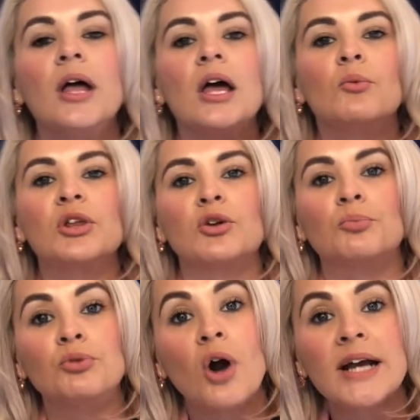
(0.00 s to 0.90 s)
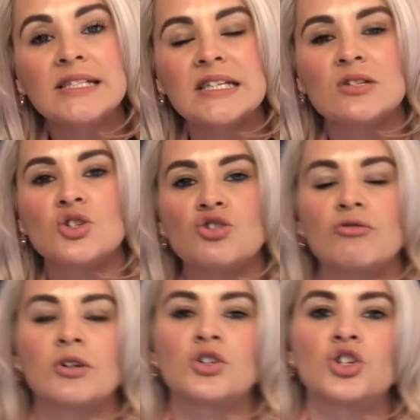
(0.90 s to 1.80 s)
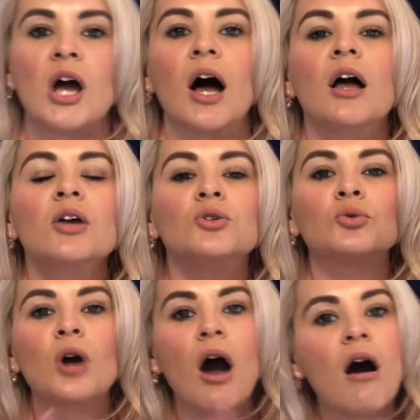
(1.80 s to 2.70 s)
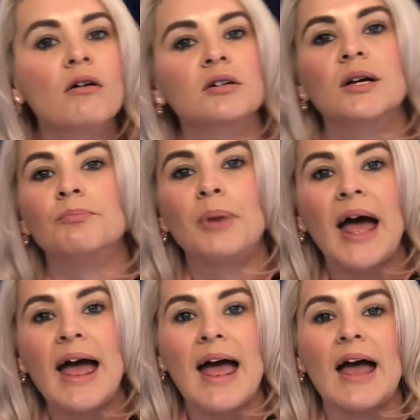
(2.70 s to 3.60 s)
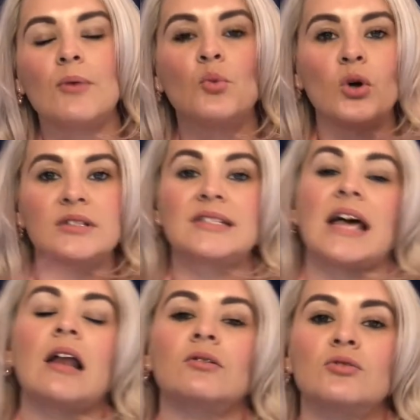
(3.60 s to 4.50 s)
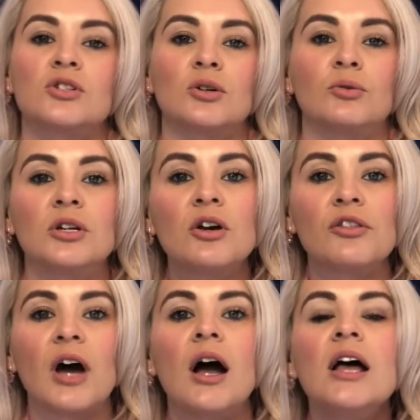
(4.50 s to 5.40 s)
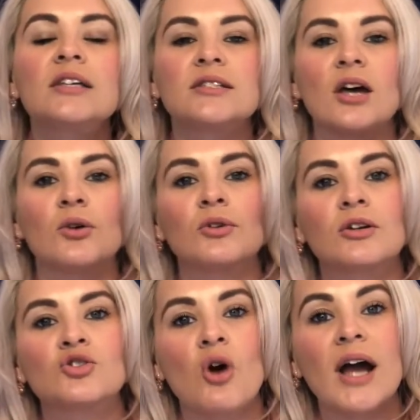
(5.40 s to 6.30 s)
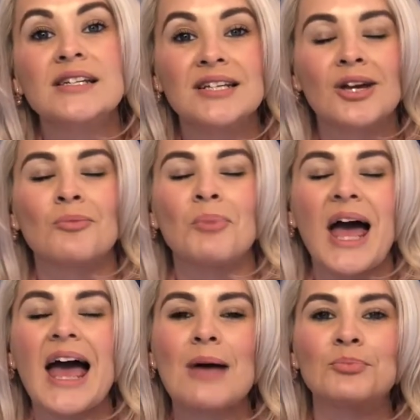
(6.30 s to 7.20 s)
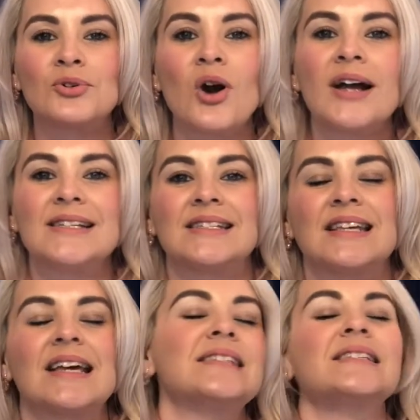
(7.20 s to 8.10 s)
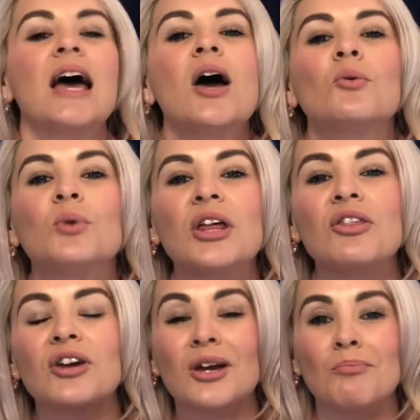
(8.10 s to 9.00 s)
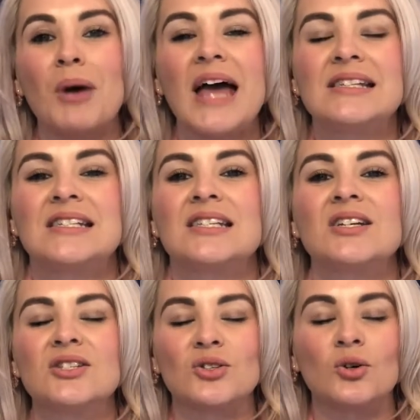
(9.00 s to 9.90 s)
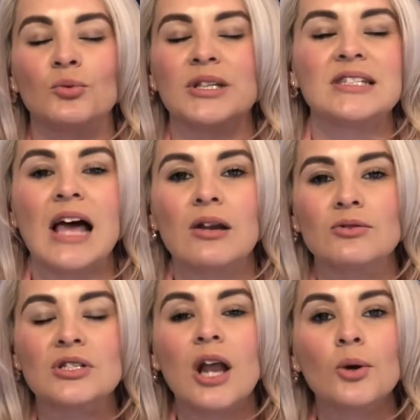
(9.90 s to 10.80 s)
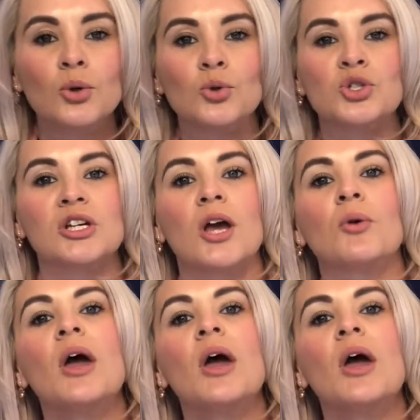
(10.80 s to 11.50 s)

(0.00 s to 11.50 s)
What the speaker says: with your pricing structure, you can't compare one salon to another. So trying to compare prices with competitors or with salons local to you